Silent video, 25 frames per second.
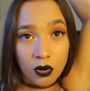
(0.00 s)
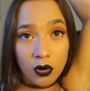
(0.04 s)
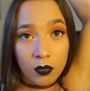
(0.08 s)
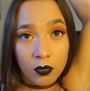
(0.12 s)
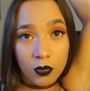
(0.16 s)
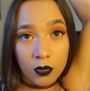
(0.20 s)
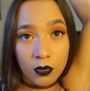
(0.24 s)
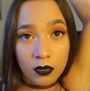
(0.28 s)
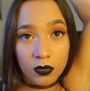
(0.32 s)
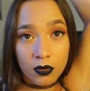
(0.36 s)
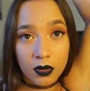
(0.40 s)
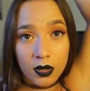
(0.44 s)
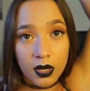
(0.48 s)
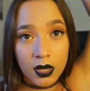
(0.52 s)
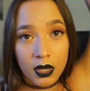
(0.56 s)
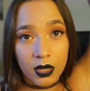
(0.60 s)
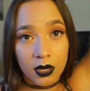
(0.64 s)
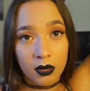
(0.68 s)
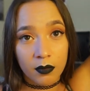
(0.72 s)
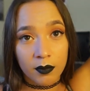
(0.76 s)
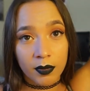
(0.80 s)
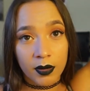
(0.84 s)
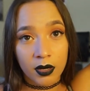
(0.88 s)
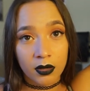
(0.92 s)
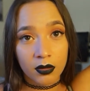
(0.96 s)
This was just
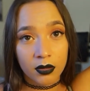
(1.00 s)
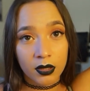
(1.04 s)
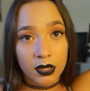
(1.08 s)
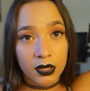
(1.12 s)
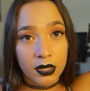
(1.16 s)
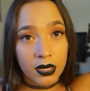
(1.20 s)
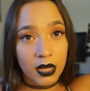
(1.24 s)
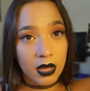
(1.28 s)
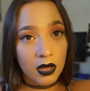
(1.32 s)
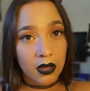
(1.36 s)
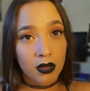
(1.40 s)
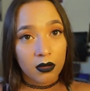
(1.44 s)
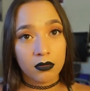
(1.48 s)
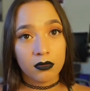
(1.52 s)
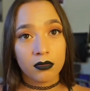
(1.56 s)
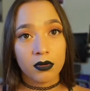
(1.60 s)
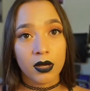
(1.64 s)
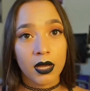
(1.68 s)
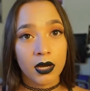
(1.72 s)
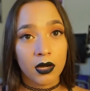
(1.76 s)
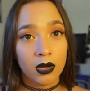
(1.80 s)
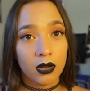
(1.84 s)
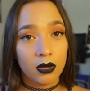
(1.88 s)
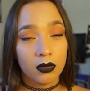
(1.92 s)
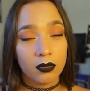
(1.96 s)
normal, and
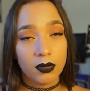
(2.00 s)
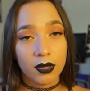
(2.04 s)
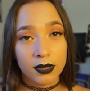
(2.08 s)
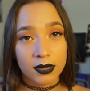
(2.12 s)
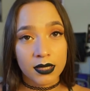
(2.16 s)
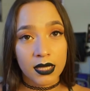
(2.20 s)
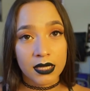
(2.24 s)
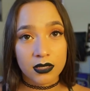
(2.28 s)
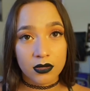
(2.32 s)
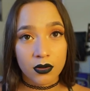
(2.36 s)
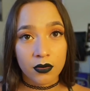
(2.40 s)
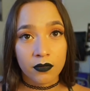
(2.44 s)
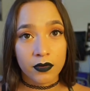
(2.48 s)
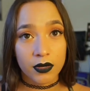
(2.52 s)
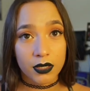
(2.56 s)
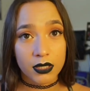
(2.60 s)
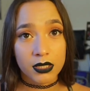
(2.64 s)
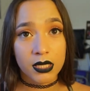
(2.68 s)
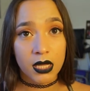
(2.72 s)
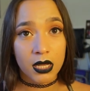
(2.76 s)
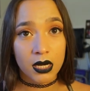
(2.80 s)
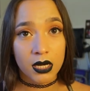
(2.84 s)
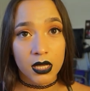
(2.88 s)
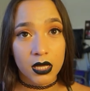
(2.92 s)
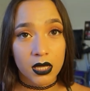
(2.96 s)
apparently now I know
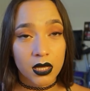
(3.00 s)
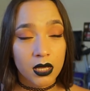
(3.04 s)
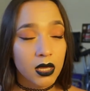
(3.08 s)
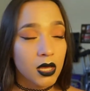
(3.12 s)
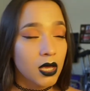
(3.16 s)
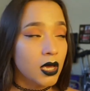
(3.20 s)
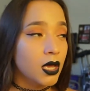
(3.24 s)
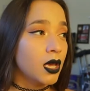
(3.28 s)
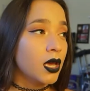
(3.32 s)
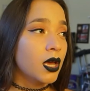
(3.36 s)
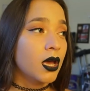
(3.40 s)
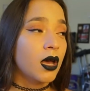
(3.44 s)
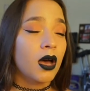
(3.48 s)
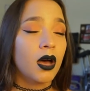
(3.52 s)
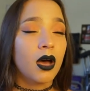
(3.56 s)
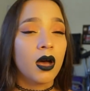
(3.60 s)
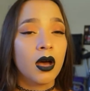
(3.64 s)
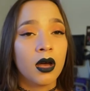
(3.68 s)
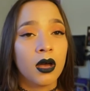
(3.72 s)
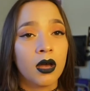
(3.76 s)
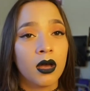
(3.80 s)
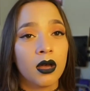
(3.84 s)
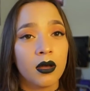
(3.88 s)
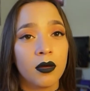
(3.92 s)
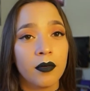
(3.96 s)
that that's overextending.
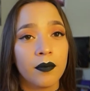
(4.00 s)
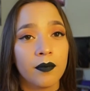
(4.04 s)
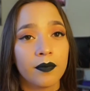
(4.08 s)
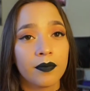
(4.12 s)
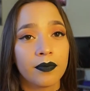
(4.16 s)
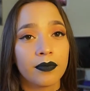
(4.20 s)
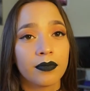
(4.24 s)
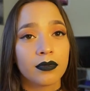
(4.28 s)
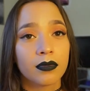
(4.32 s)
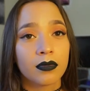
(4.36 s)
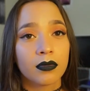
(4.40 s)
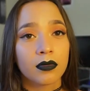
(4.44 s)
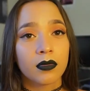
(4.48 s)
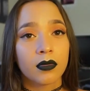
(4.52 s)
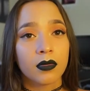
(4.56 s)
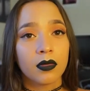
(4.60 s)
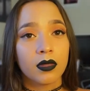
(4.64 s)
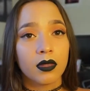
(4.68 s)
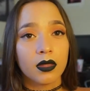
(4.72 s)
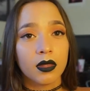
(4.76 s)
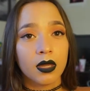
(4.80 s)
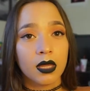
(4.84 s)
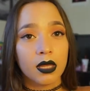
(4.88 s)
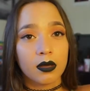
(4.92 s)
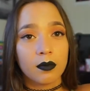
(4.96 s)

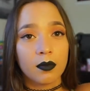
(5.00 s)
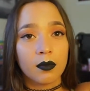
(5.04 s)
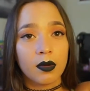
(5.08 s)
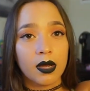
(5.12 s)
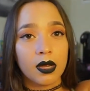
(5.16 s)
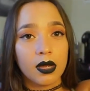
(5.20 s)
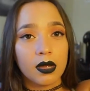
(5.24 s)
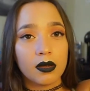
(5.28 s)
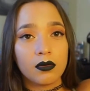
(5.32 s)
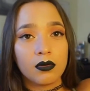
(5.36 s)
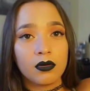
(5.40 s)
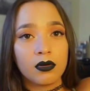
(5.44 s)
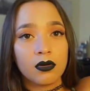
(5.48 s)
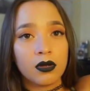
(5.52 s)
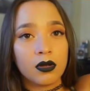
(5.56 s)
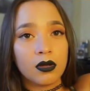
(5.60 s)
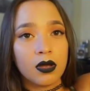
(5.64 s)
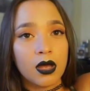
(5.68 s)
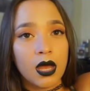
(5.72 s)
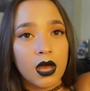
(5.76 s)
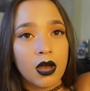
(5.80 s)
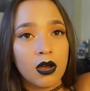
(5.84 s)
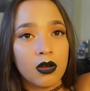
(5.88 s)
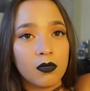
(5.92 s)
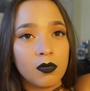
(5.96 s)
Like
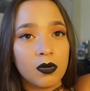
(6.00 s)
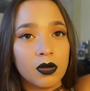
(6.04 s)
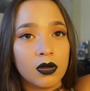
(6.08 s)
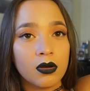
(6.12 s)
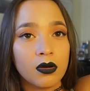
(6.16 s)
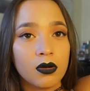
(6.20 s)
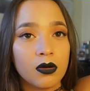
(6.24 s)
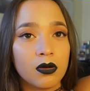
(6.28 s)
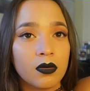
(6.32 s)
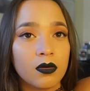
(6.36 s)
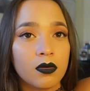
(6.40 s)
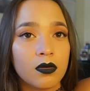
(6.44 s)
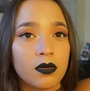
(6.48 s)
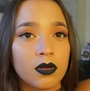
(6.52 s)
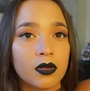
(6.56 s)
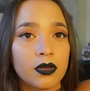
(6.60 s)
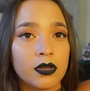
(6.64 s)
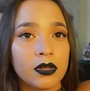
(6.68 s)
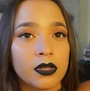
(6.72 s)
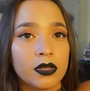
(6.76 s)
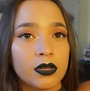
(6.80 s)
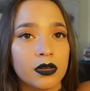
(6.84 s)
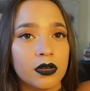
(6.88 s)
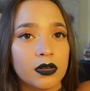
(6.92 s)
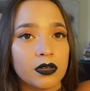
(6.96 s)
my
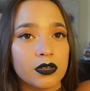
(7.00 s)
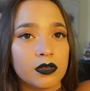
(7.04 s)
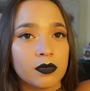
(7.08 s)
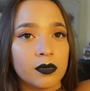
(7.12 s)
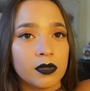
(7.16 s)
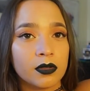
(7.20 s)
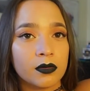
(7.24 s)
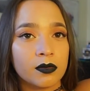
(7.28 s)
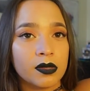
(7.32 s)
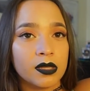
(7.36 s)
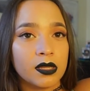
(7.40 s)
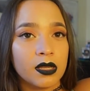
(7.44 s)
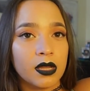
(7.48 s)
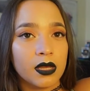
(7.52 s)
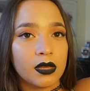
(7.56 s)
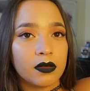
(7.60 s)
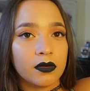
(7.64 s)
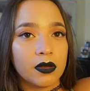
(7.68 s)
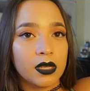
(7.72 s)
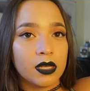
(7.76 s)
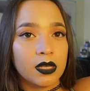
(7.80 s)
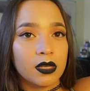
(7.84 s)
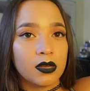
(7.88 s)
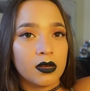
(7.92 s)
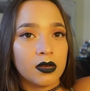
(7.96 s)
elbow, you're just
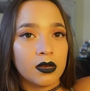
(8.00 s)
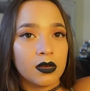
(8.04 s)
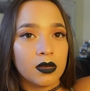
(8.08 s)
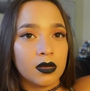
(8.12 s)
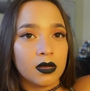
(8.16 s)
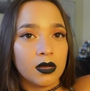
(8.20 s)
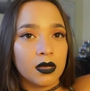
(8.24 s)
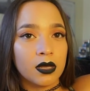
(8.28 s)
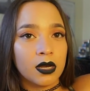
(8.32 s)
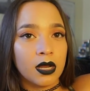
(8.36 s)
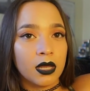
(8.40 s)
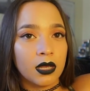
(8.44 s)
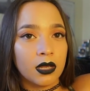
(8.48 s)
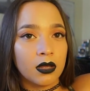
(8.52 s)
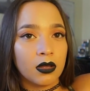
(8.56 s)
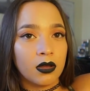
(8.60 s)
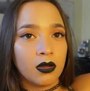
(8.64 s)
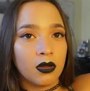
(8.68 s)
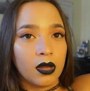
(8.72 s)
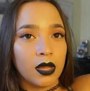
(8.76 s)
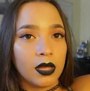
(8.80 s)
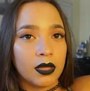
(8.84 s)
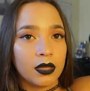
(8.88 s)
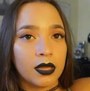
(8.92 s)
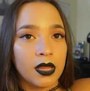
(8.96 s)
supposed to be like right
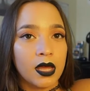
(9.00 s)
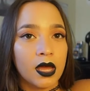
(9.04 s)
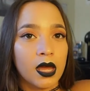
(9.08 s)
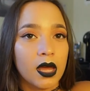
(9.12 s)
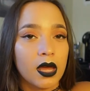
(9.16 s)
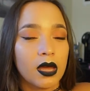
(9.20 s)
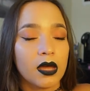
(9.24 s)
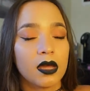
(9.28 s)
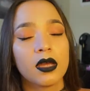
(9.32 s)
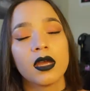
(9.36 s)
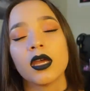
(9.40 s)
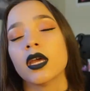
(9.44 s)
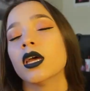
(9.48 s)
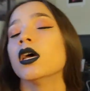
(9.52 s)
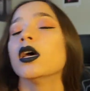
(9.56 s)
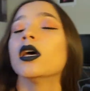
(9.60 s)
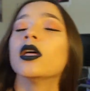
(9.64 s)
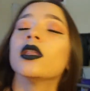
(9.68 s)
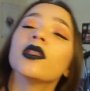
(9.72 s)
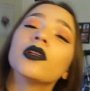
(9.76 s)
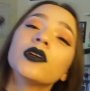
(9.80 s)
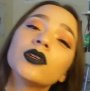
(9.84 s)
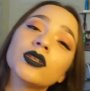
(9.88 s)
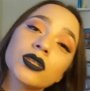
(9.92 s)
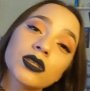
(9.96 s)
here, and I could go like
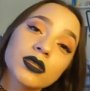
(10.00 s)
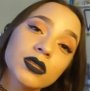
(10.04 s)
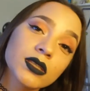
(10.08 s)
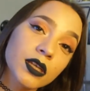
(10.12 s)
that.